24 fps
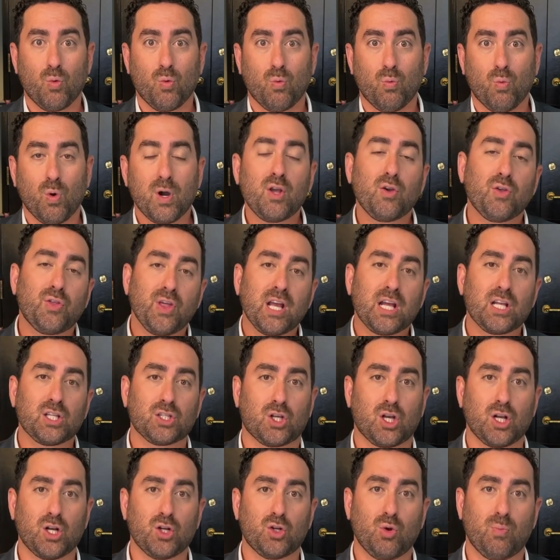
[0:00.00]
What do you think is
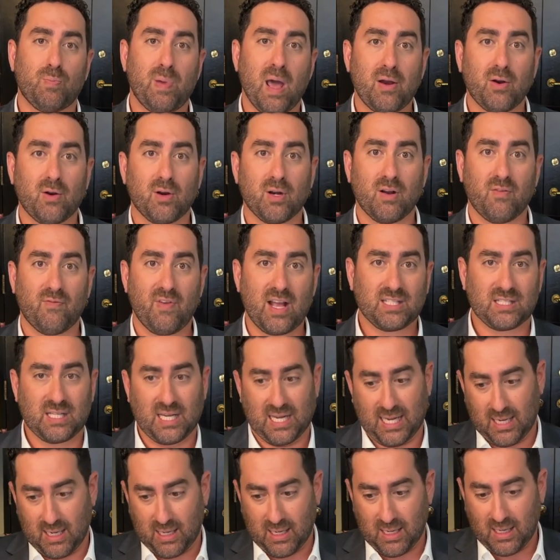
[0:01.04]
going to do better in
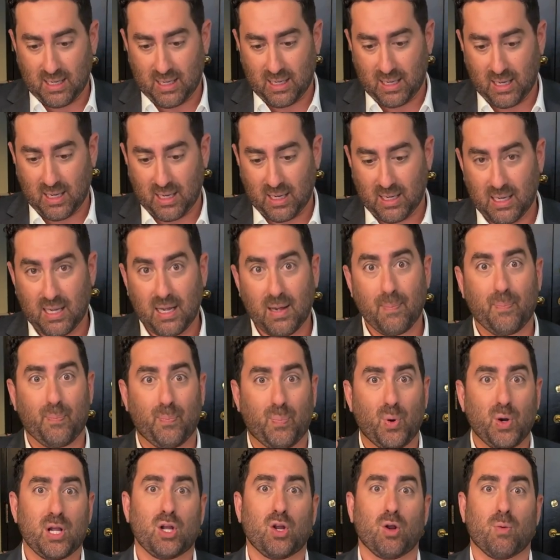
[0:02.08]
investing?
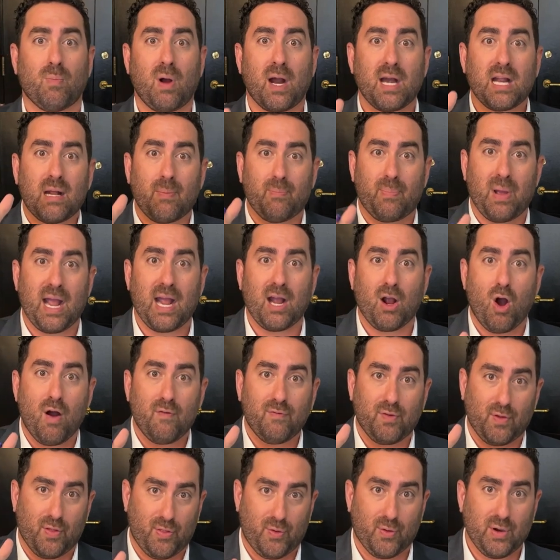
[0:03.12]
Putting your money and paying
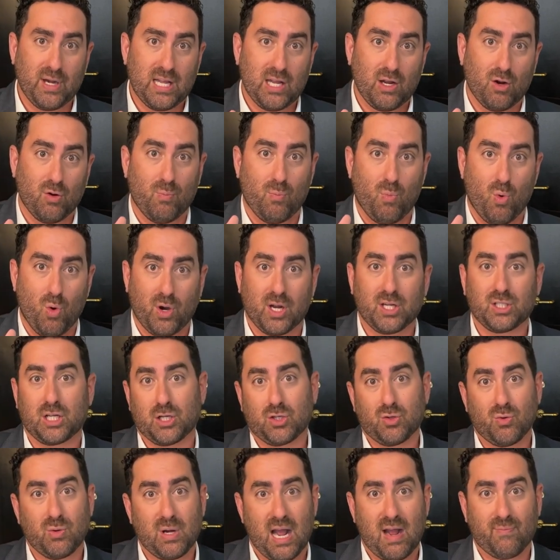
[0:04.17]
off a 30-year mortgage at
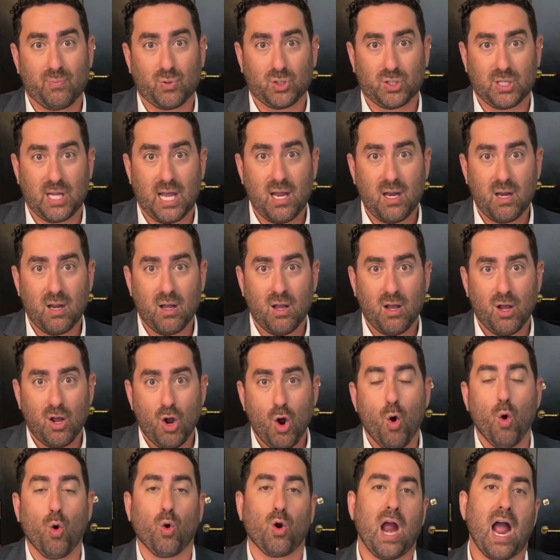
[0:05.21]
2.5%
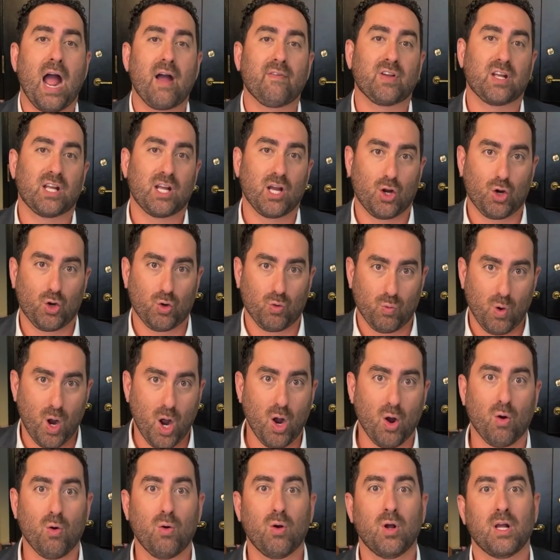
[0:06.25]
or having it
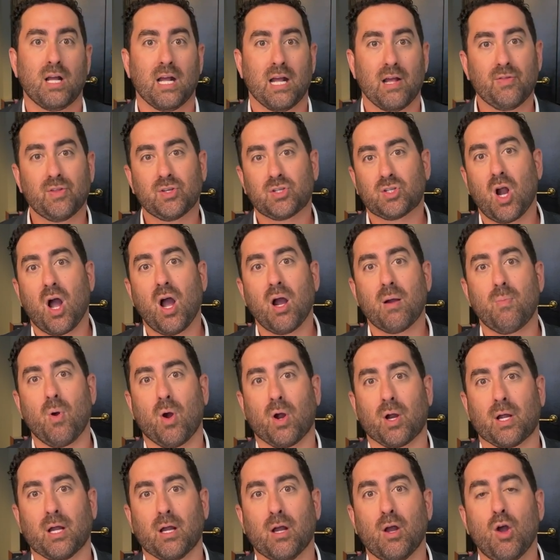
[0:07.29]
grow in the stock
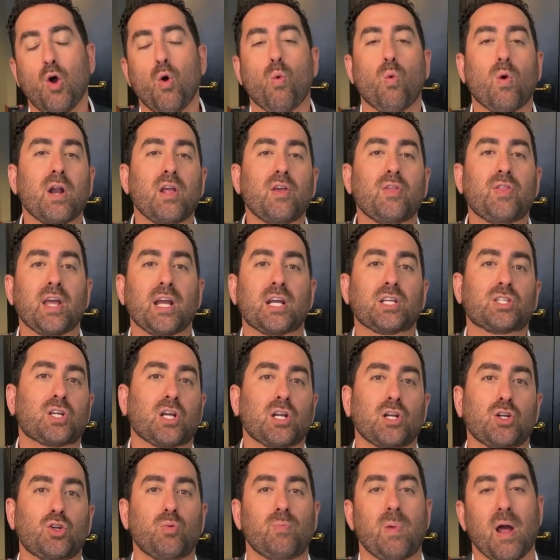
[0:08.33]
market? What do you think is going
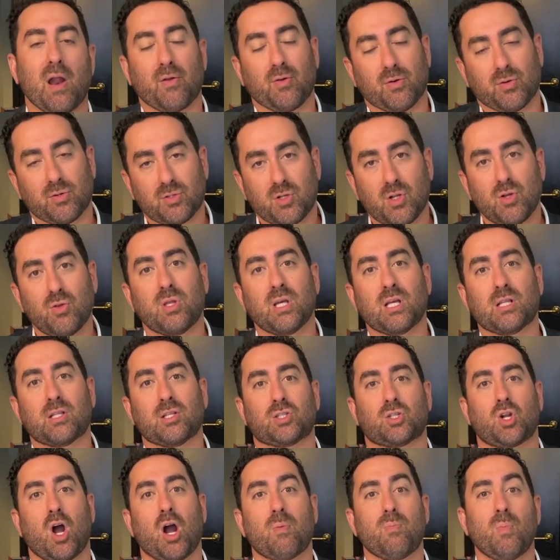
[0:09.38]
to do better? Do you think the
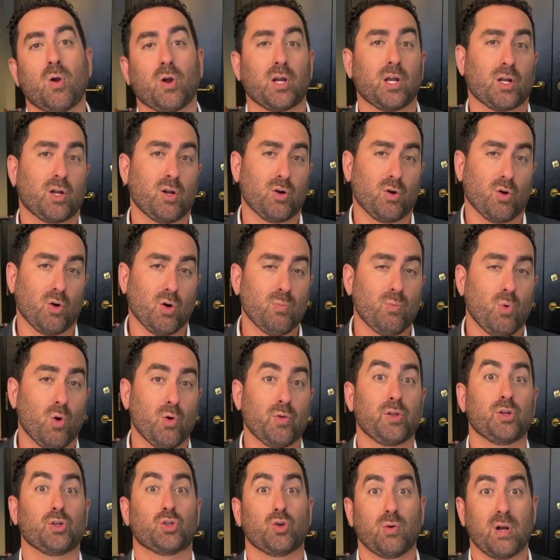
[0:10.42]
stock market can earn more
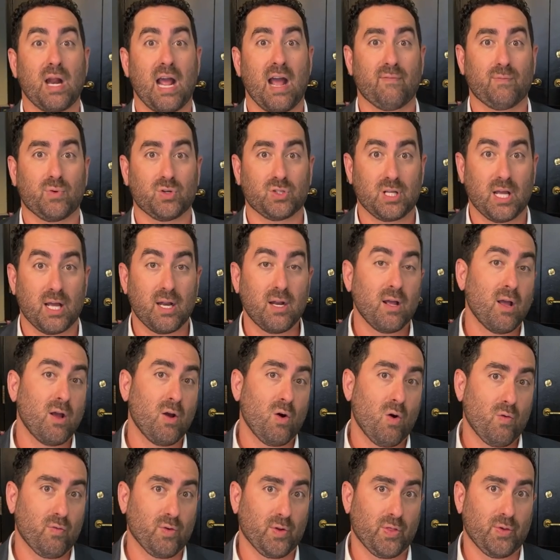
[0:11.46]
than 2.5%
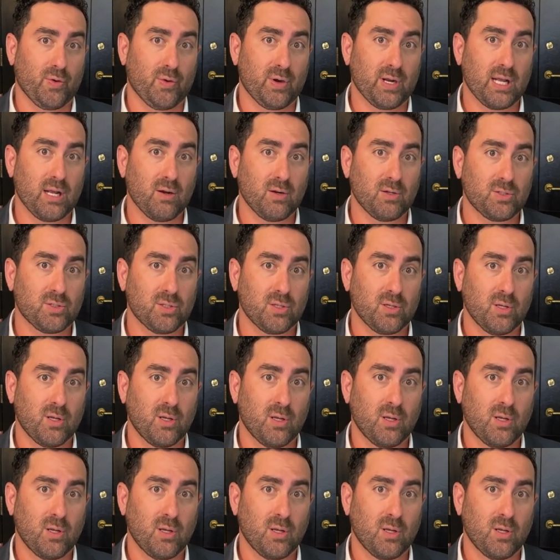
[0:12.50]
over 30 years?